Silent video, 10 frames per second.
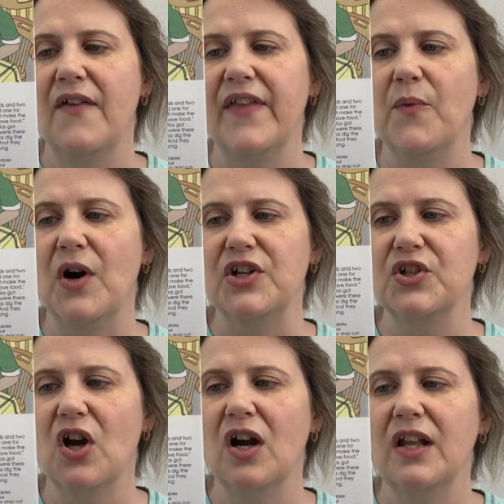They
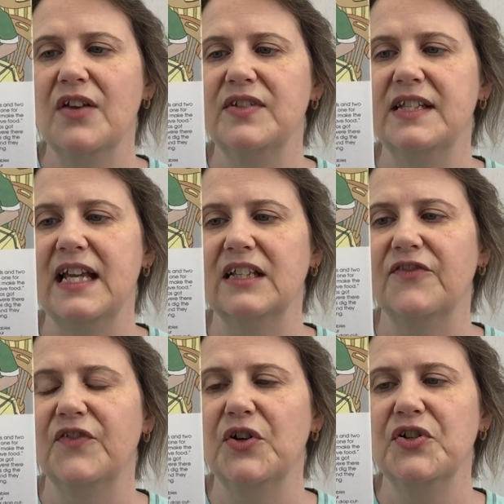watched Carlos dig the
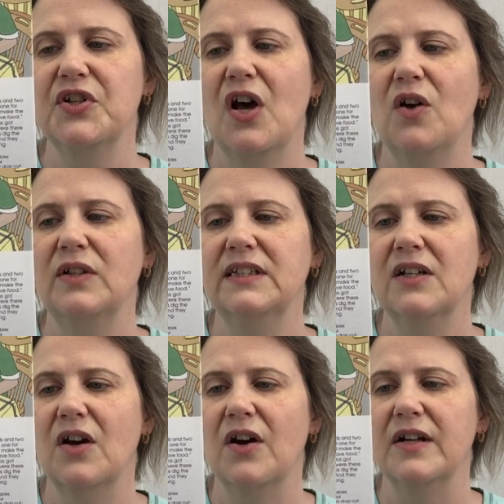first hole in the
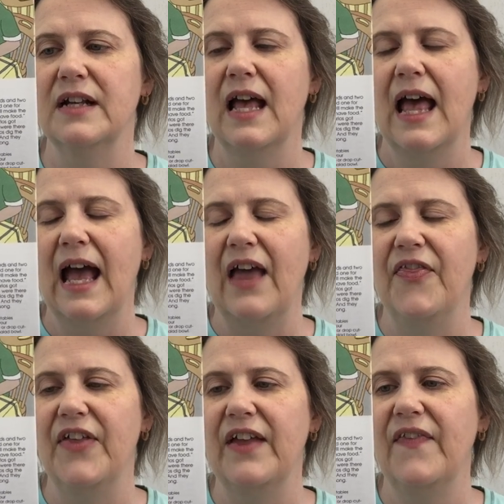garden,
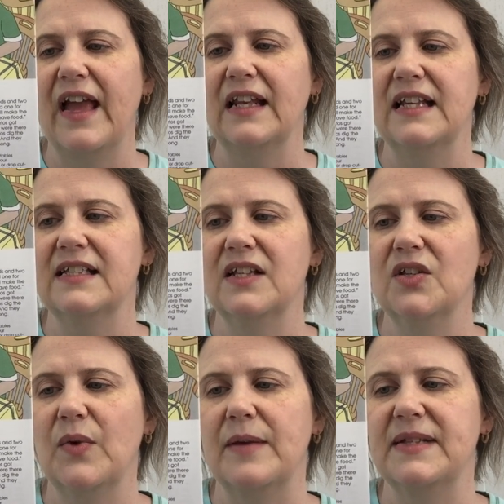and then they listened
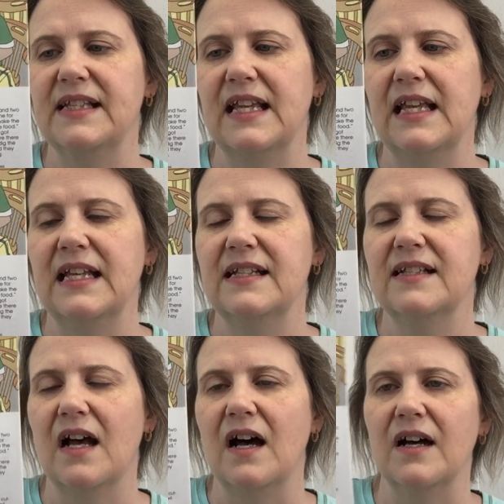to him sing
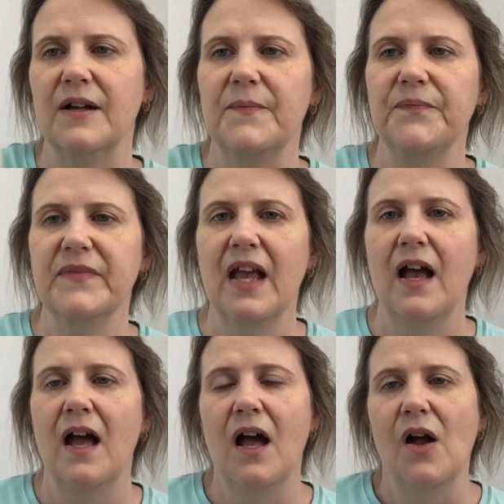his song.
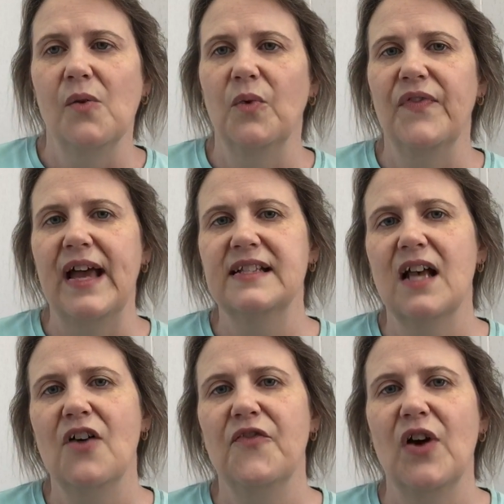Well, that's
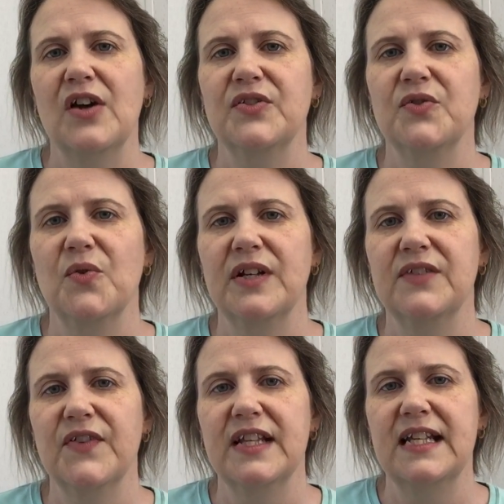all for our
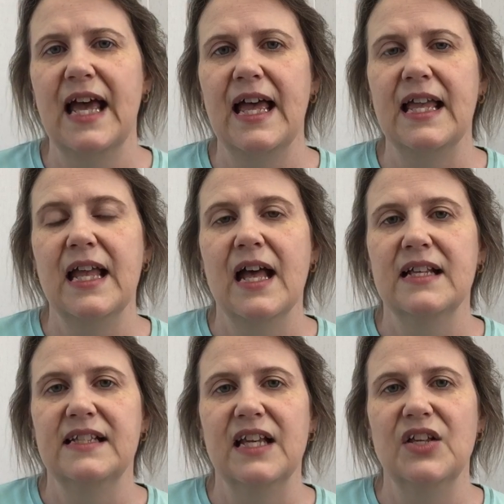stories for the day.
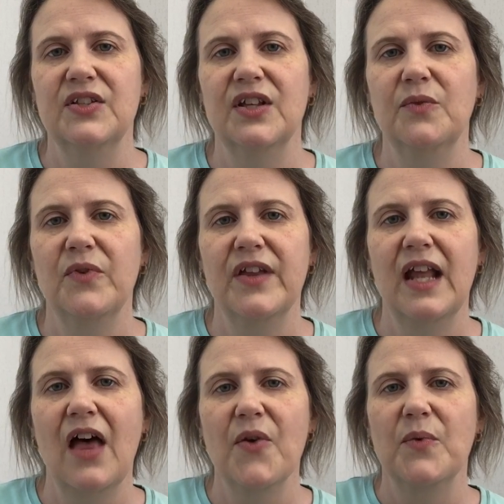See you soon with
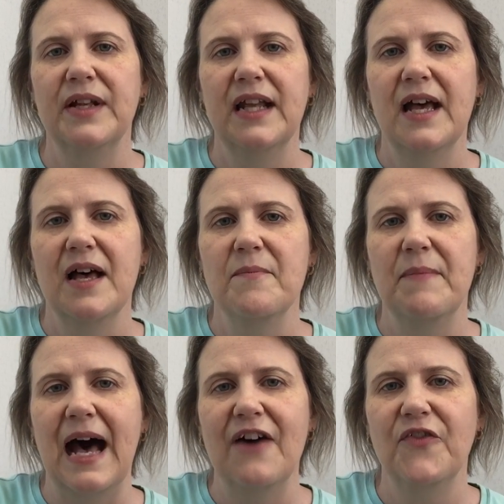another one.
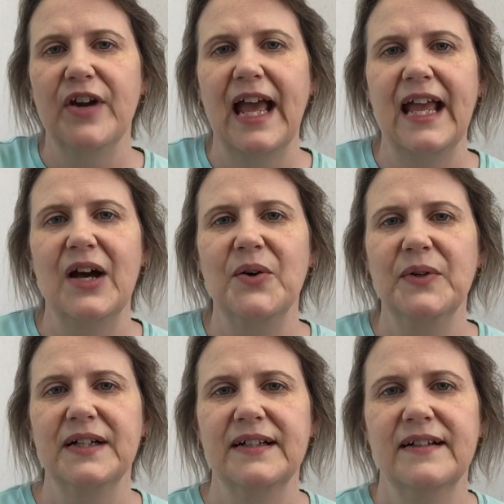Bye for now.